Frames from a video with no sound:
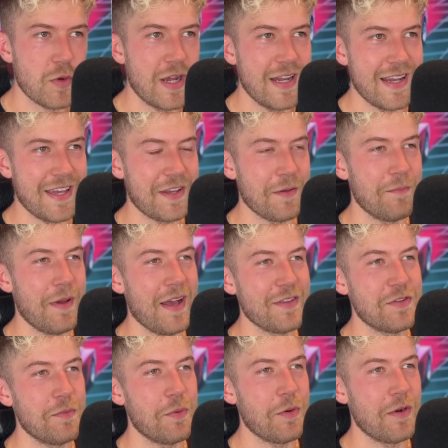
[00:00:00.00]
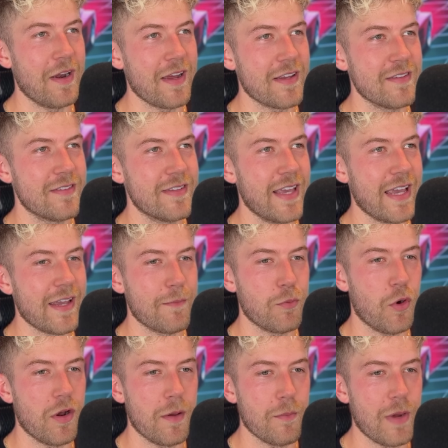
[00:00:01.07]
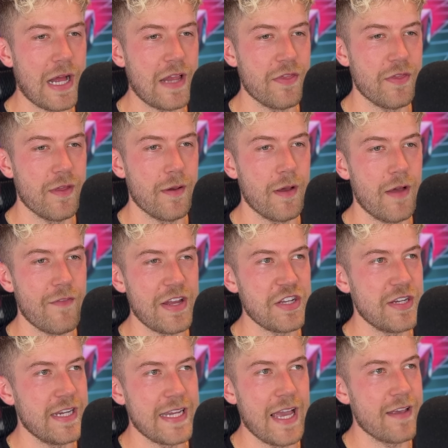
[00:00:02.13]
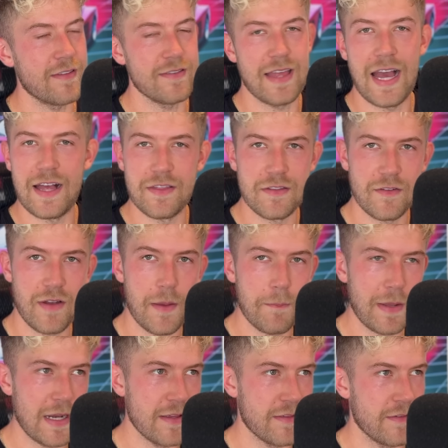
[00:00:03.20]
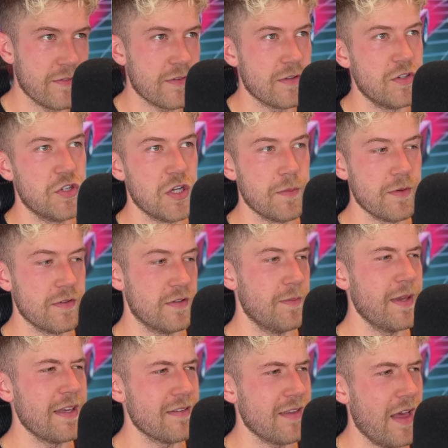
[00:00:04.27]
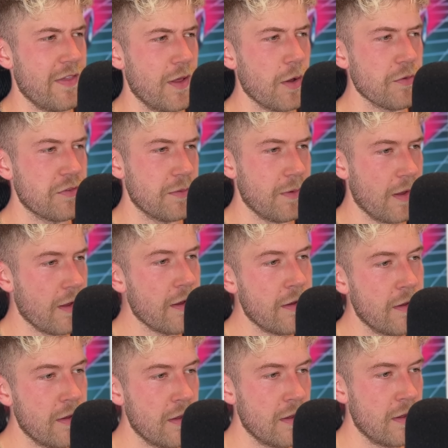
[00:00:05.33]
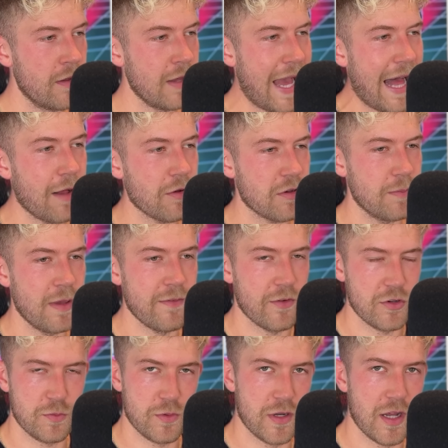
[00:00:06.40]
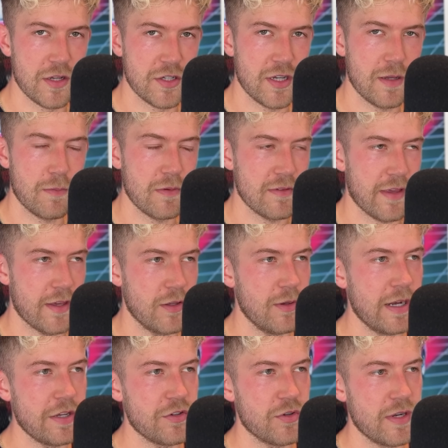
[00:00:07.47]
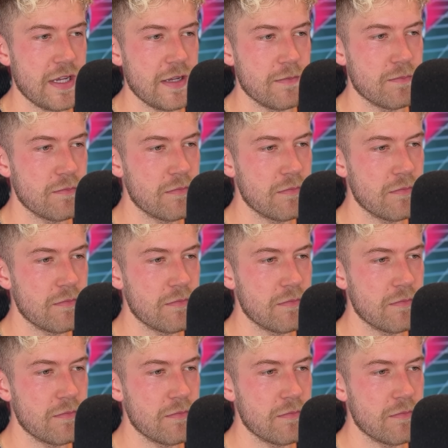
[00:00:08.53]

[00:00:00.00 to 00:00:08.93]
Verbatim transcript: really compared to building like a sick product brand that eventually gets in the hands of like millions of consumers? To me, it's like the ultimate alchemy of entrepreneurship. It's like you literally